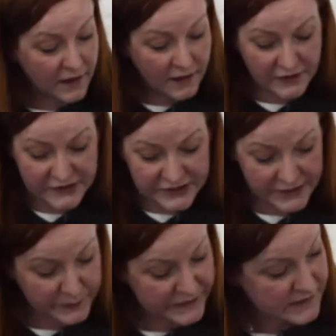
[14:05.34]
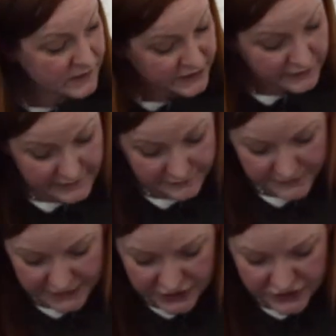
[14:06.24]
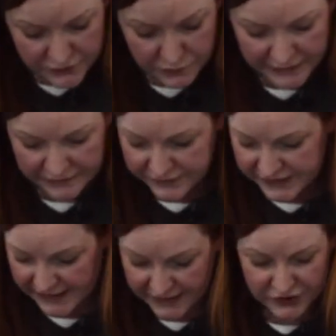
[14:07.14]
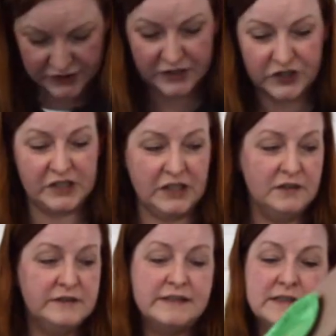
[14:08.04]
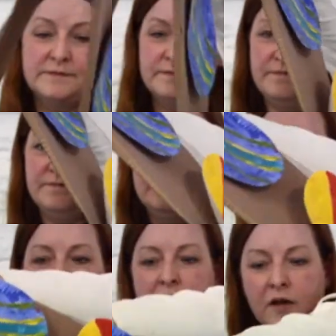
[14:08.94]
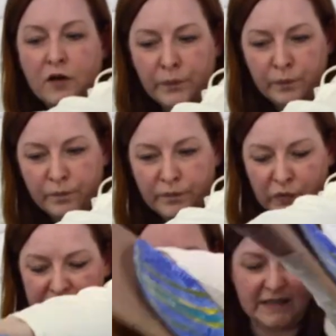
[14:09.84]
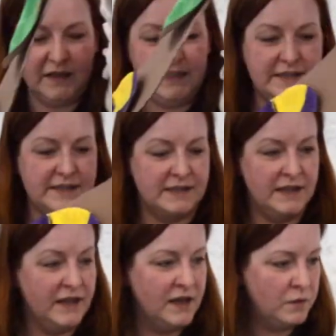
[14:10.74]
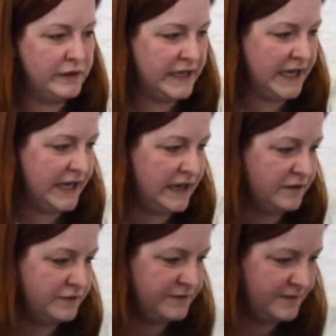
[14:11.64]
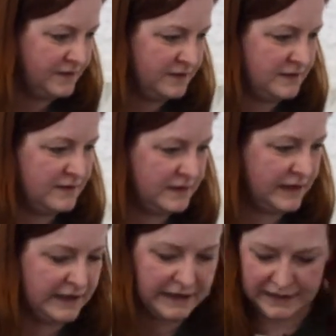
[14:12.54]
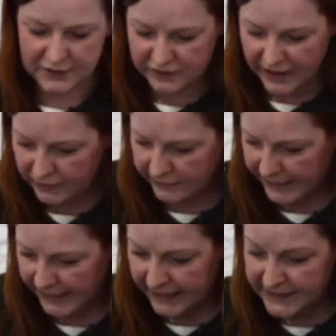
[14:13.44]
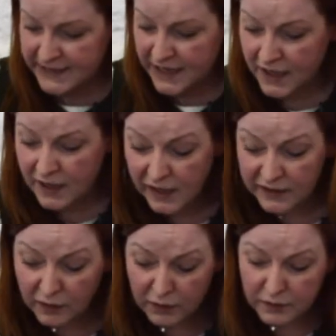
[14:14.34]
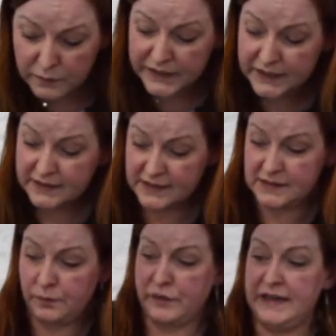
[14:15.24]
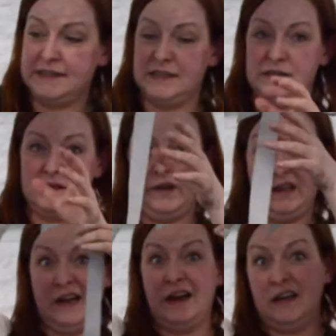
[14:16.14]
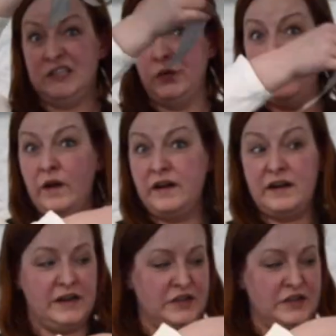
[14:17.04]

Our ship is nearly finished. We have attached the shields on both sides. We have the dragon head, and all we need is the braces so we can actually wear our